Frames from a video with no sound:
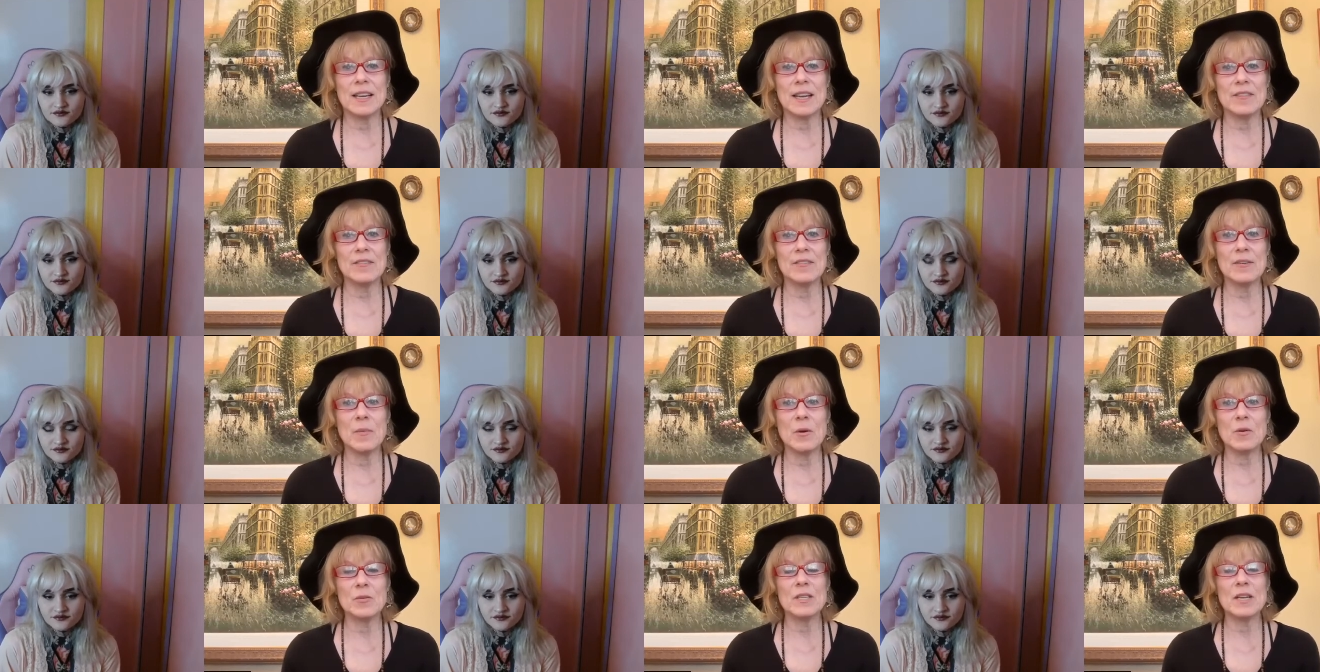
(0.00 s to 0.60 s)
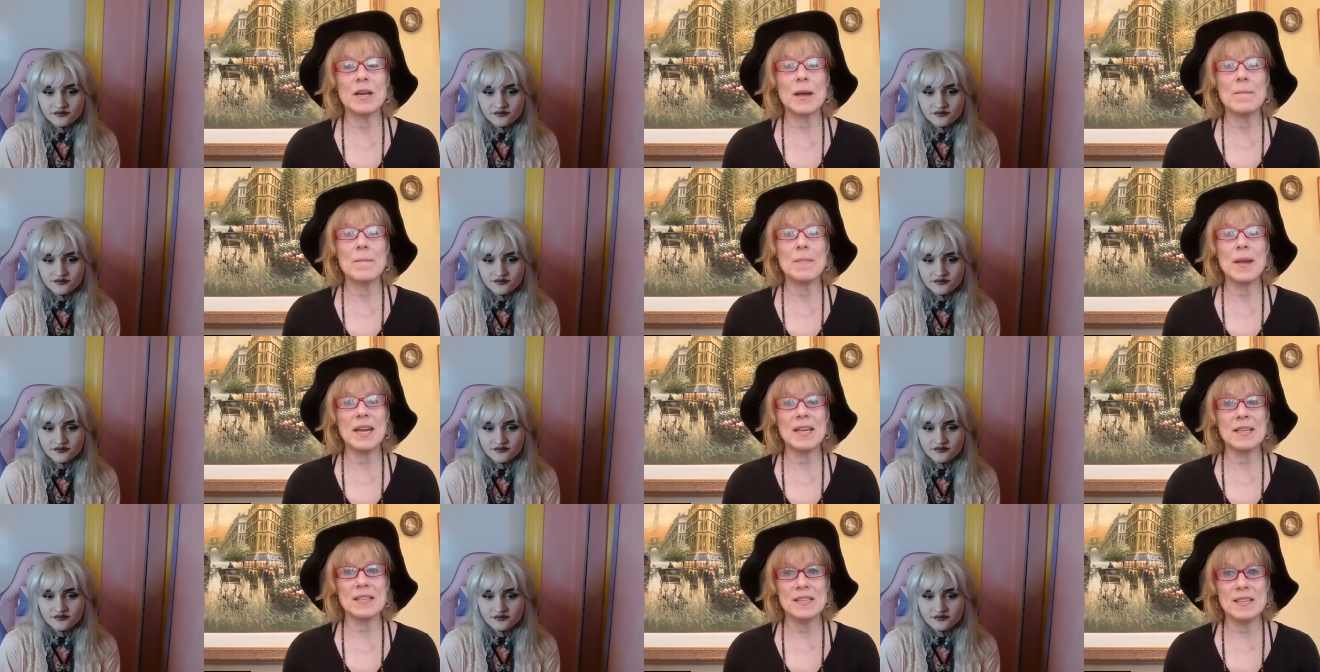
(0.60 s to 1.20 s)
Speaker 1: gave the most
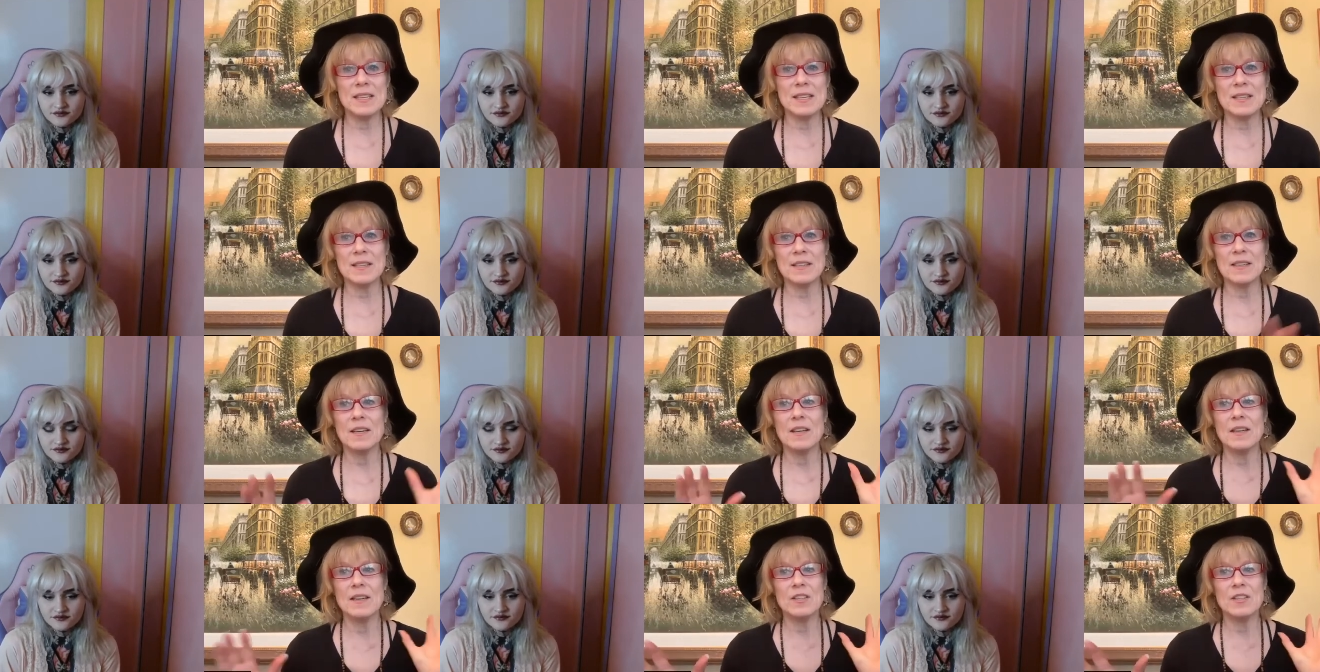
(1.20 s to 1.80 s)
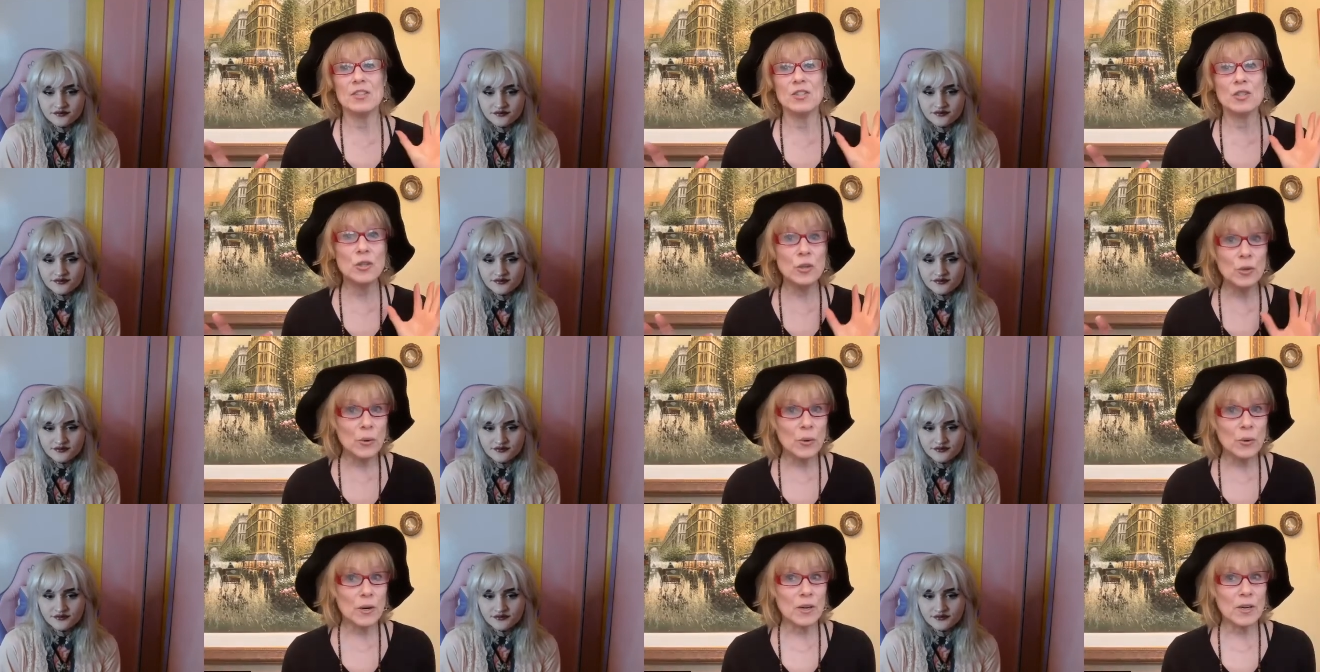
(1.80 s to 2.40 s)
amazing
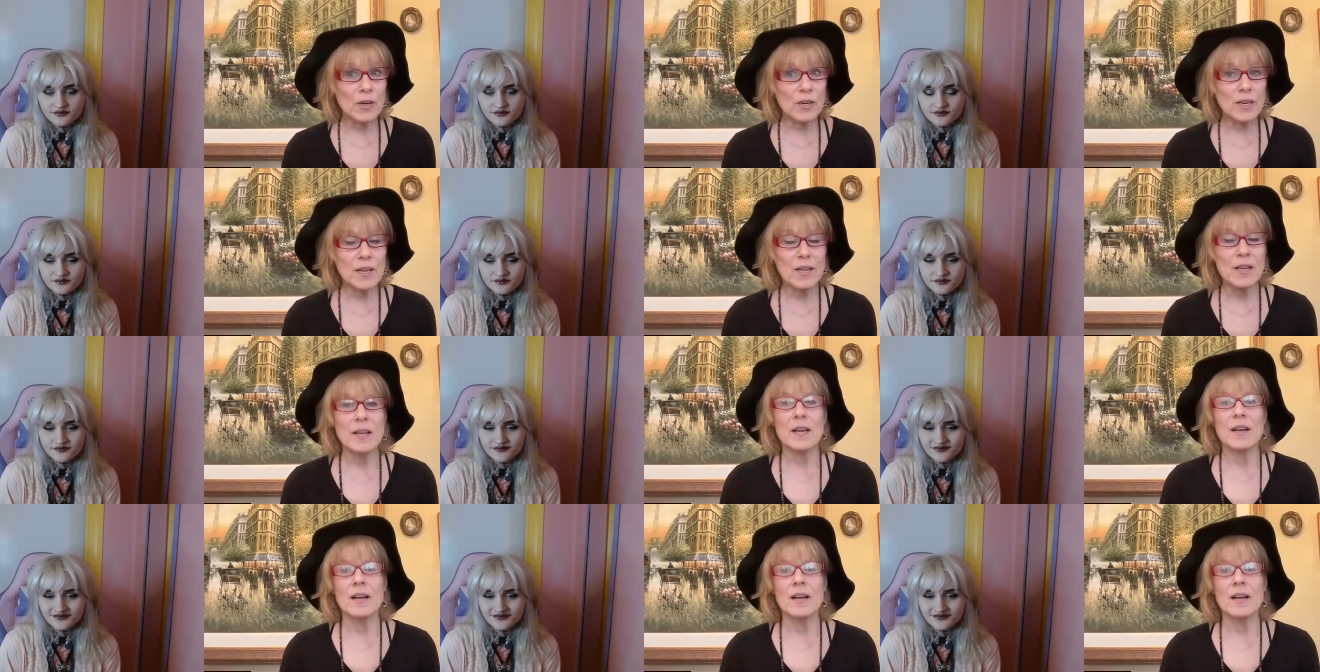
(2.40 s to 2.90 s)
tour.